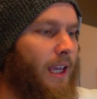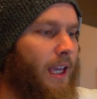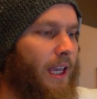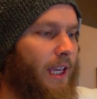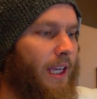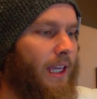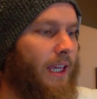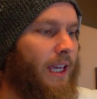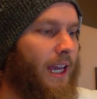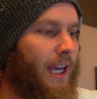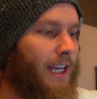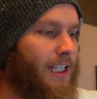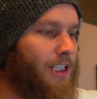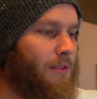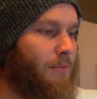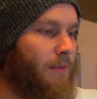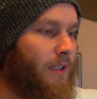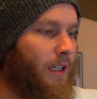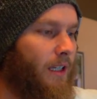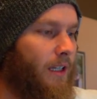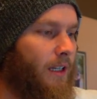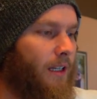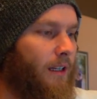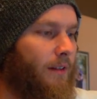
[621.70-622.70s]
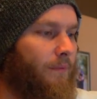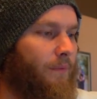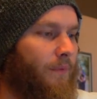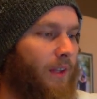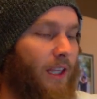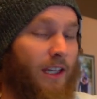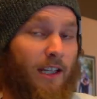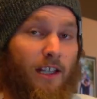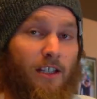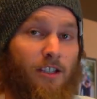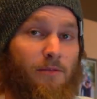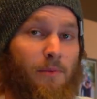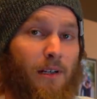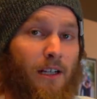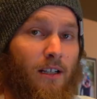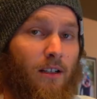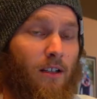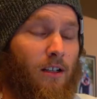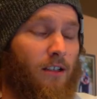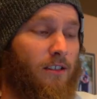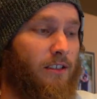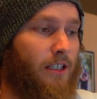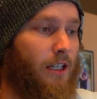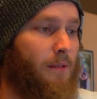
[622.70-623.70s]
He asked me, and he's been a
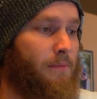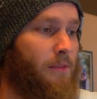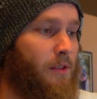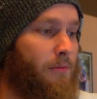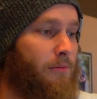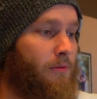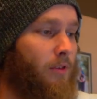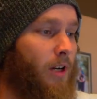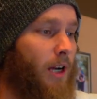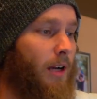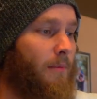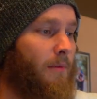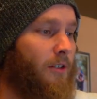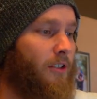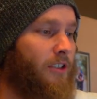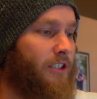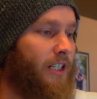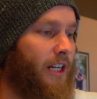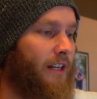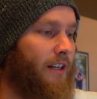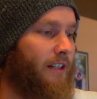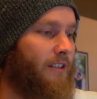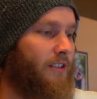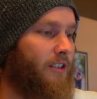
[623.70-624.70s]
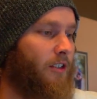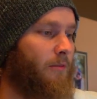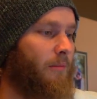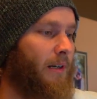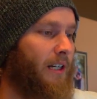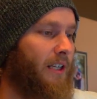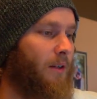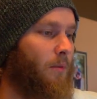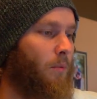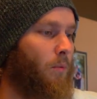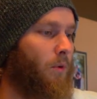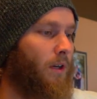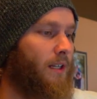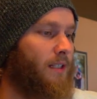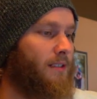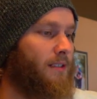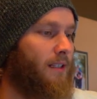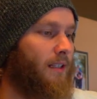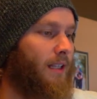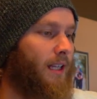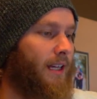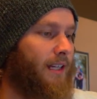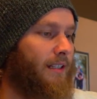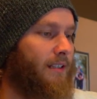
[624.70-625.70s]
long-time subscriber, shout out to you, buddy, what is
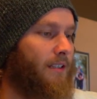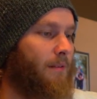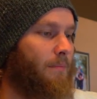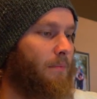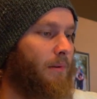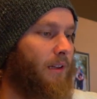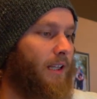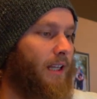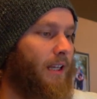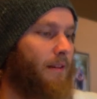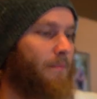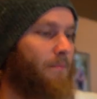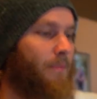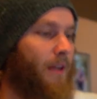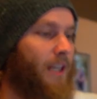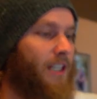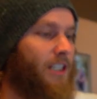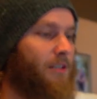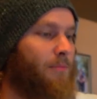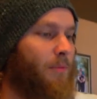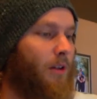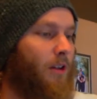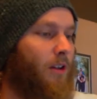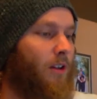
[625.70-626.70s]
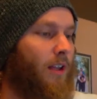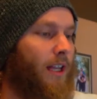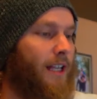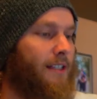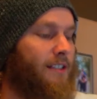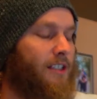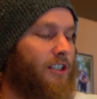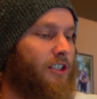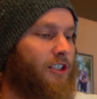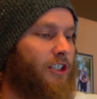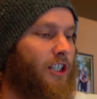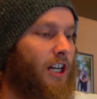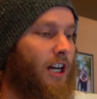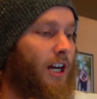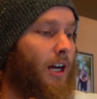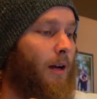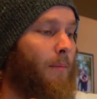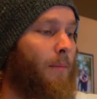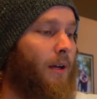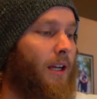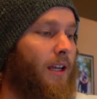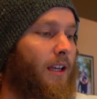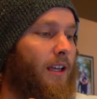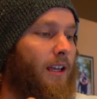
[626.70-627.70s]
it like to play baseball as a
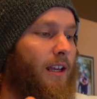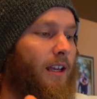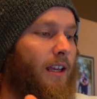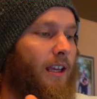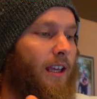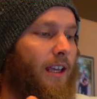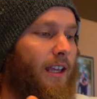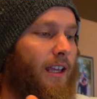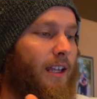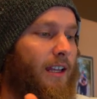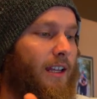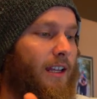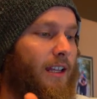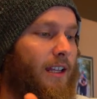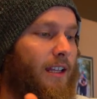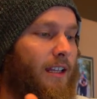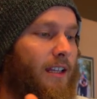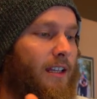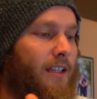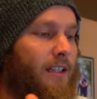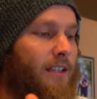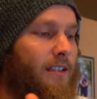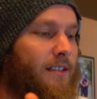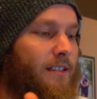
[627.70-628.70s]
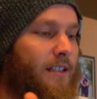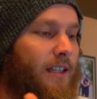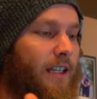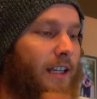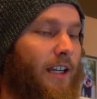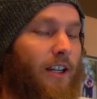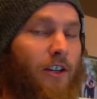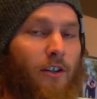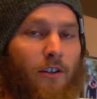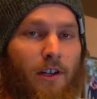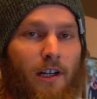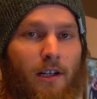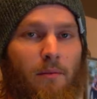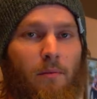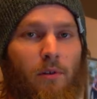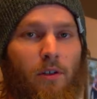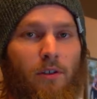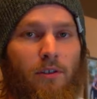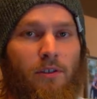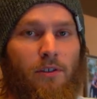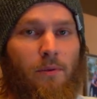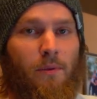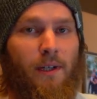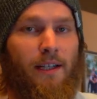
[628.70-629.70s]
job? It is
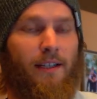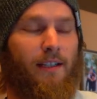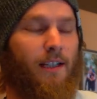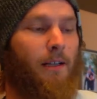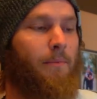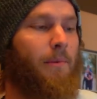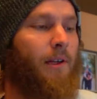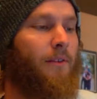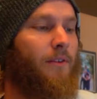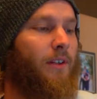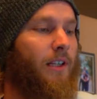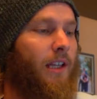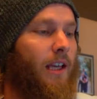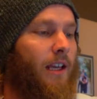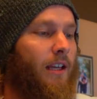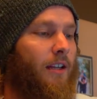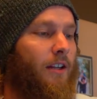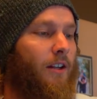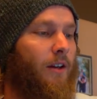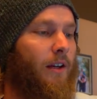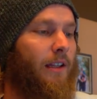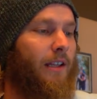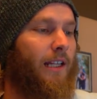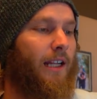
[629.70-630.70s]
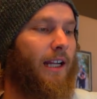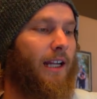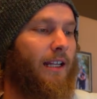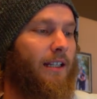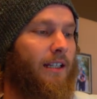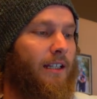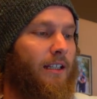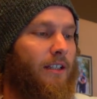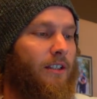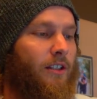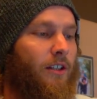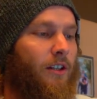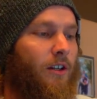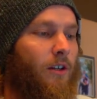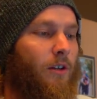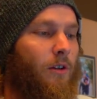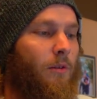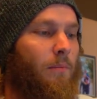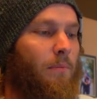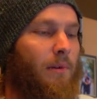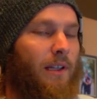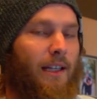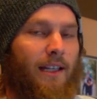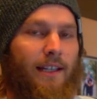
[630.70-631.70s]
incredible. To wake up every day knowing that I get to
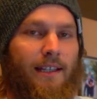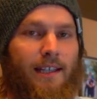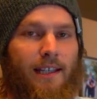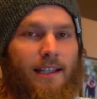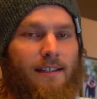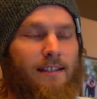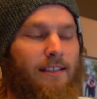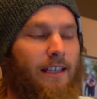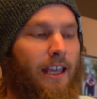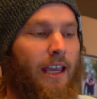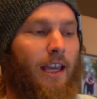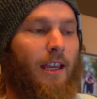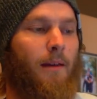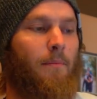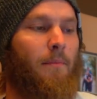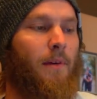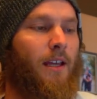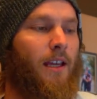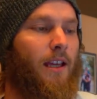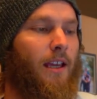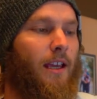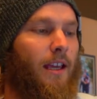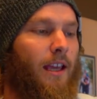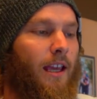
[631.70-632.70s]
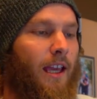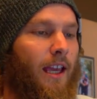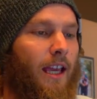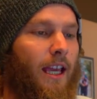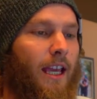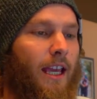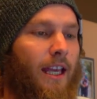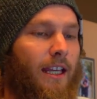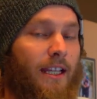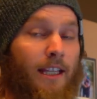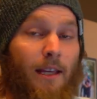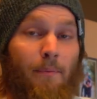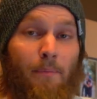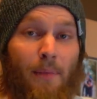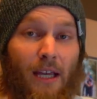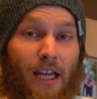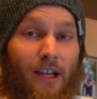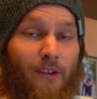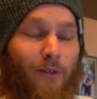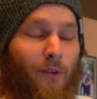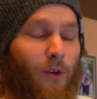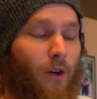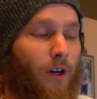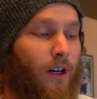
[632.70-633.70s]
go play a kid's game and get
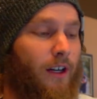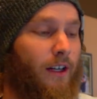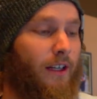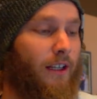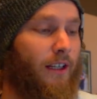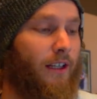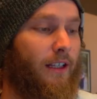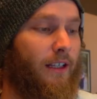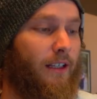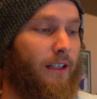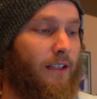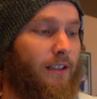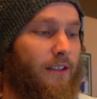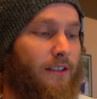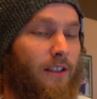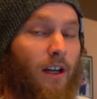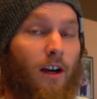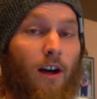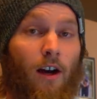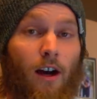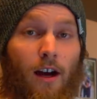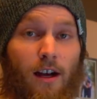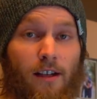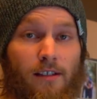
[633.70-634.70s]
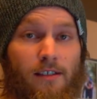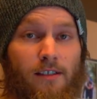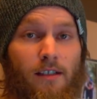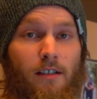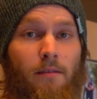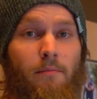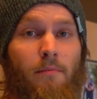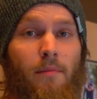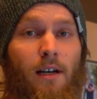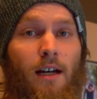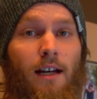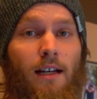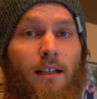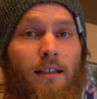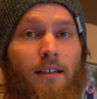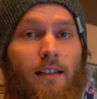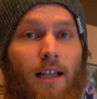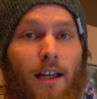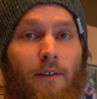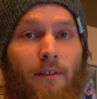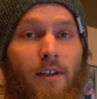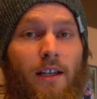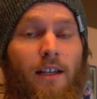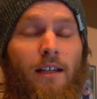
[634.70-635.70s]
paid for it is awesome. I
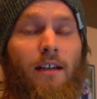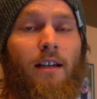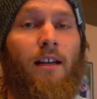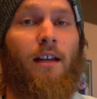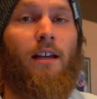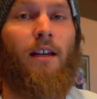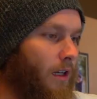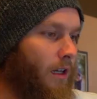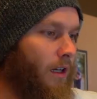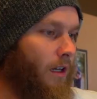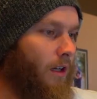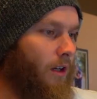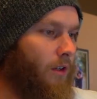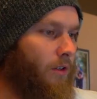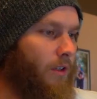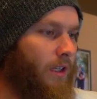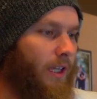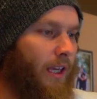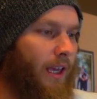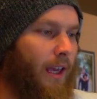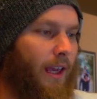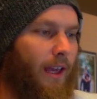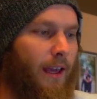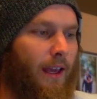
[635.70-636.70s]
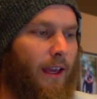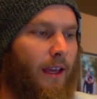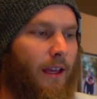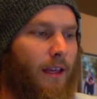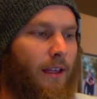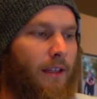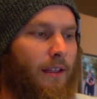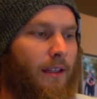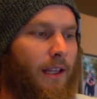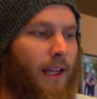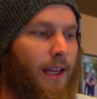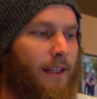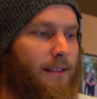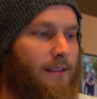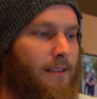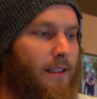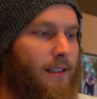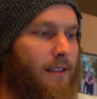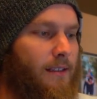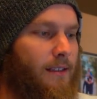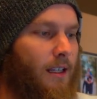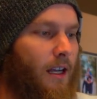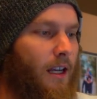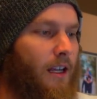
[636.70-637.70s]
love it. Okay, next
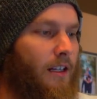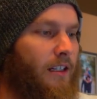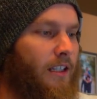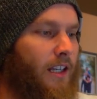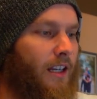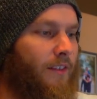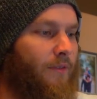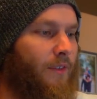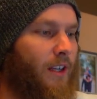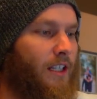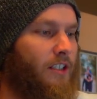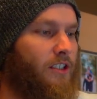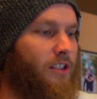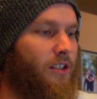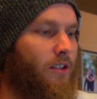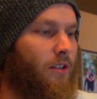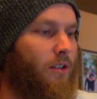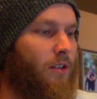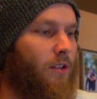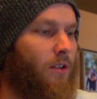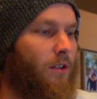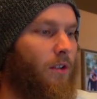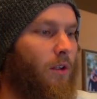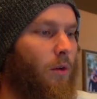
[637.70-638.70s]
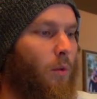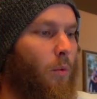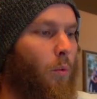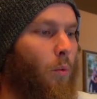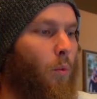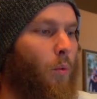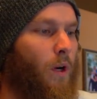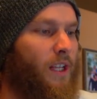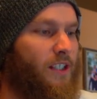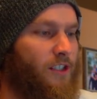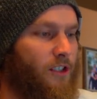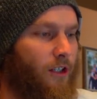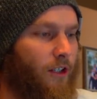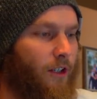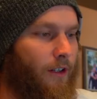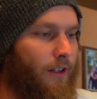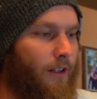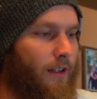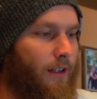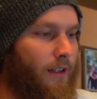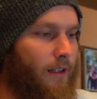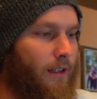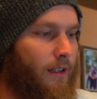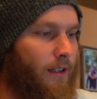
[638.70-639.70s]
is Unconventional Wizard.
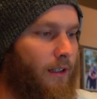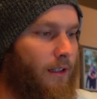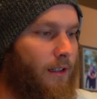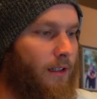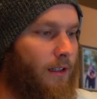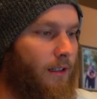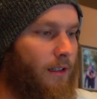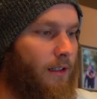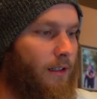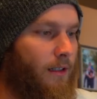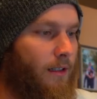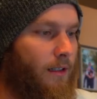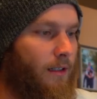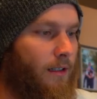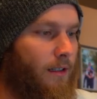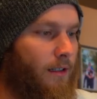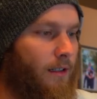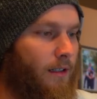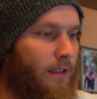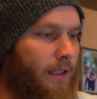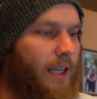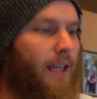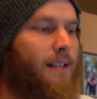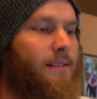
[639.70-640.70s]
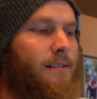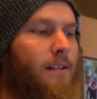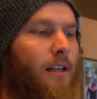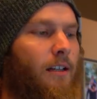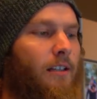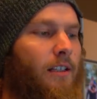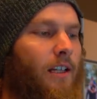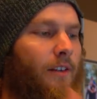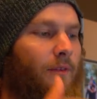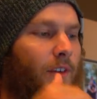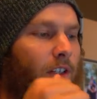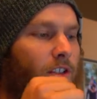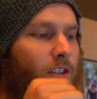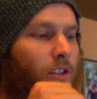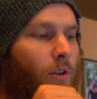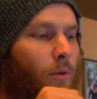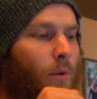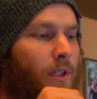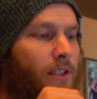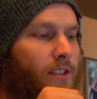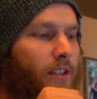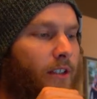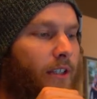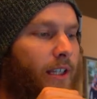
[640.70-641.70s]
Yes, Unconventional
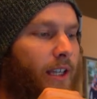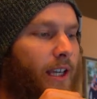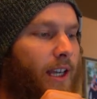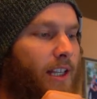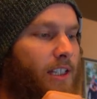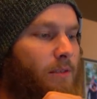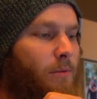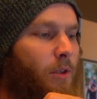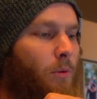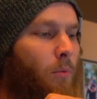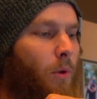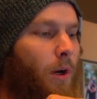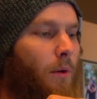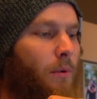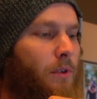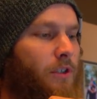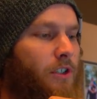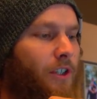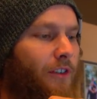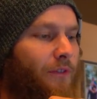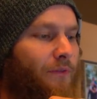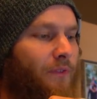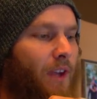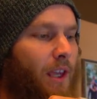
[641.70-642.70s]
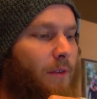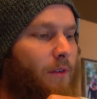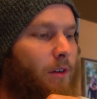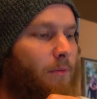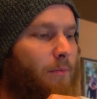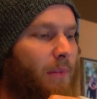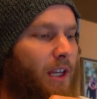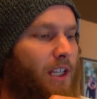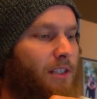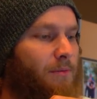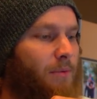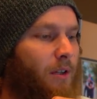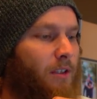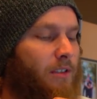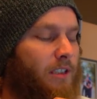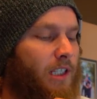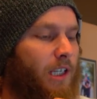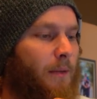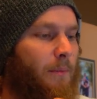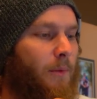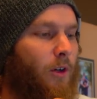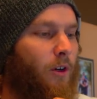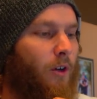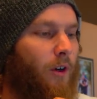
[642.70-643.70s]
Wizard. He asked me, what was your favorite baseball
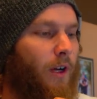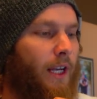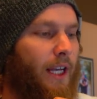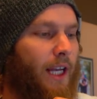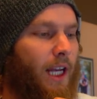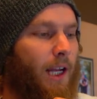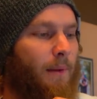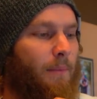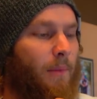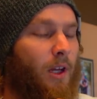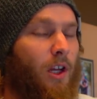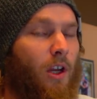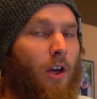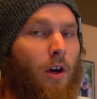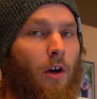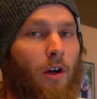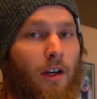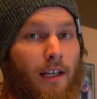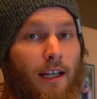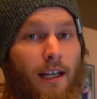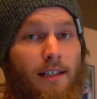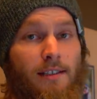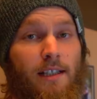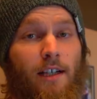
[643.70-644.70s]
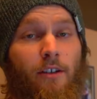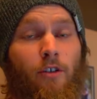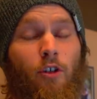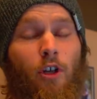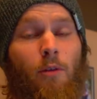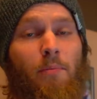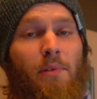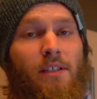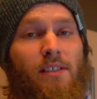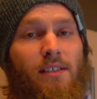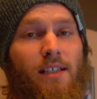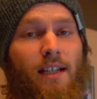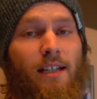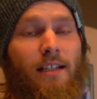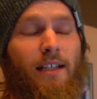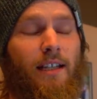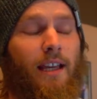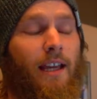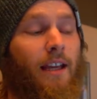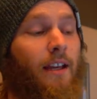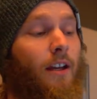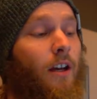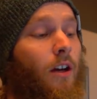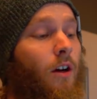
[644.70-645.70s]
team growing up? Guys, I grew up in San
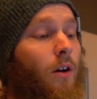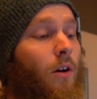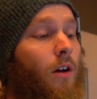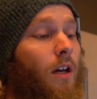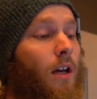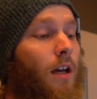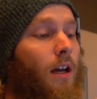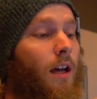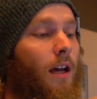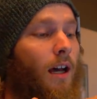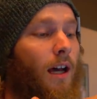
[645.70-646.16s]
Diego.